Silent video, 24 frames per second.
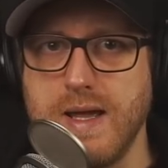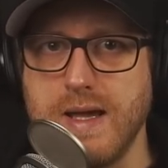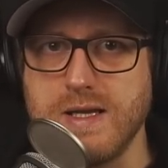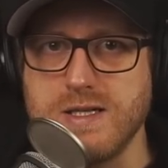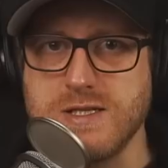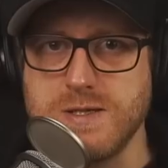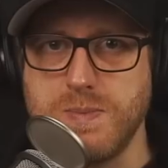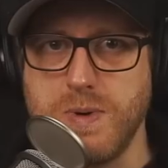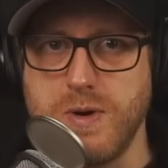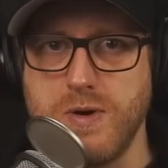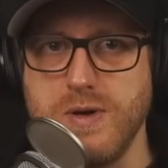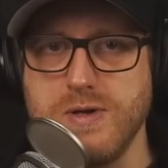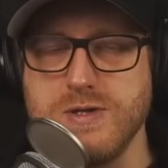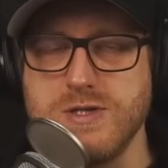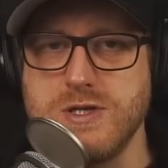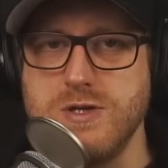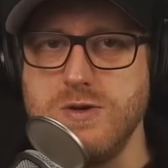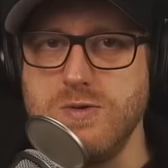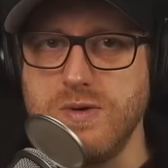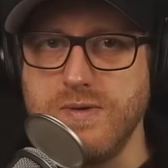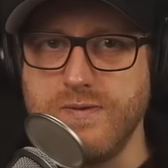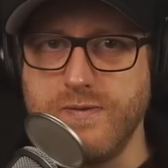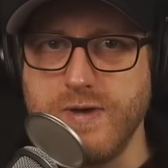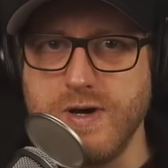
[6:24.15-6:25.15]
experienced
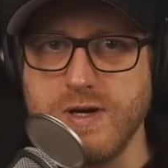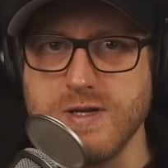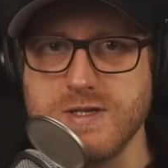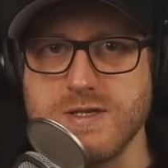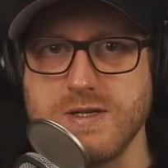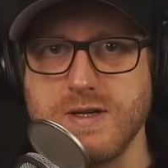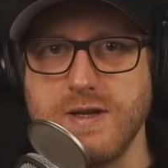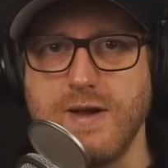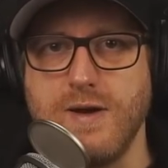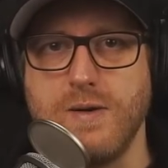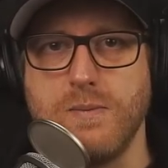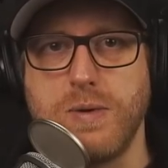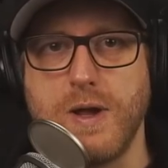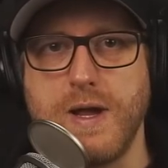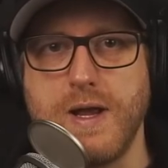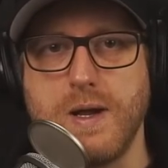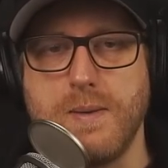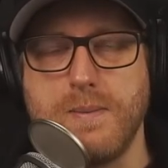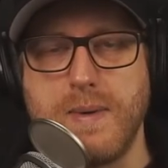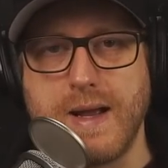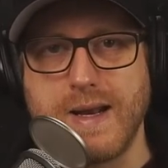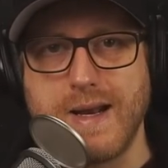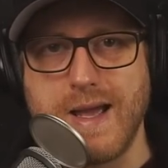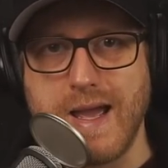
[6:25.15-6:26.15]
universally on
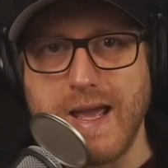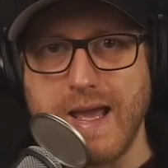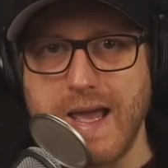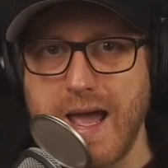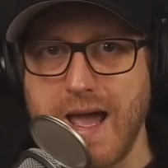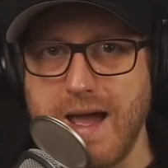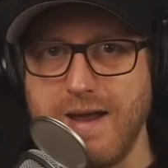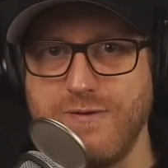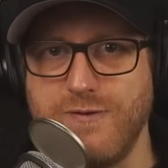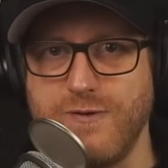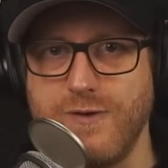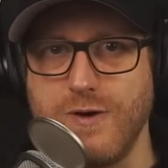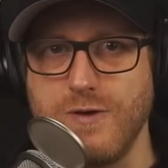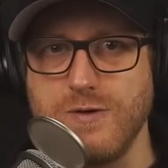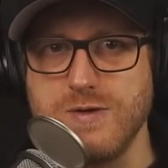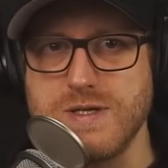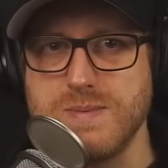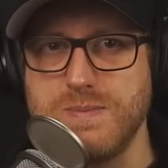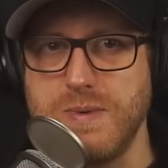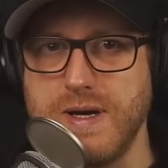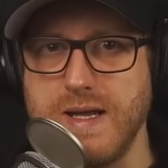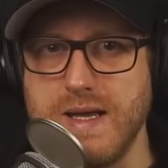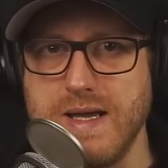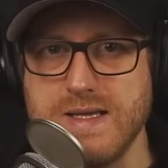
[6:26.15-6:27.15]
planar magnetic
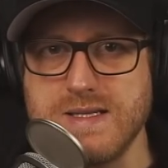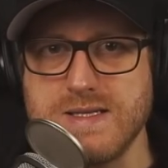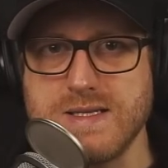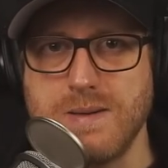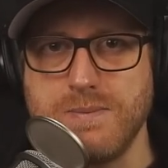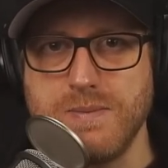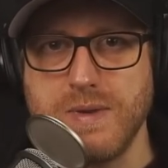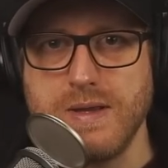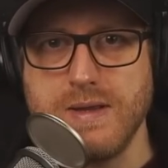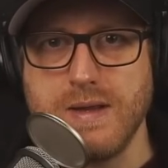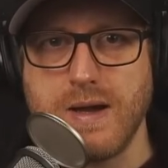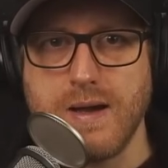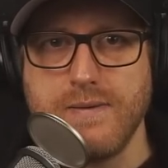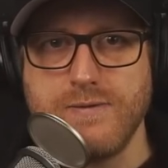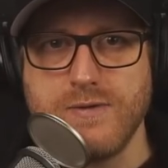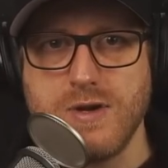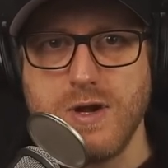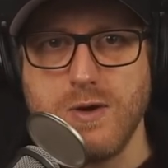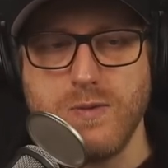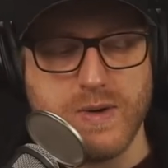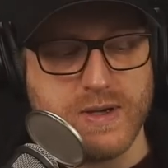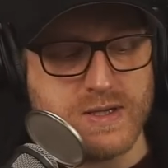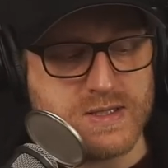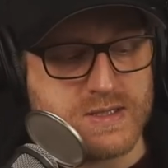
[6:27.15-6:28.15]
headphones, but it is something that I've
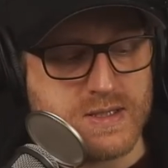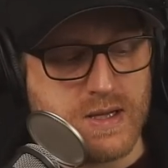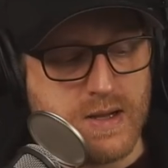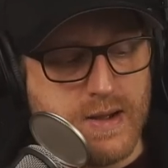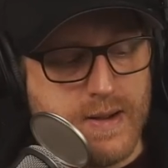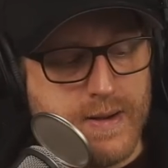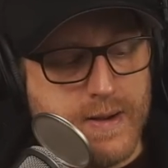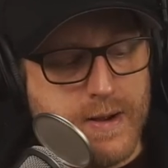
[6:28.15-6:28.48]
noticed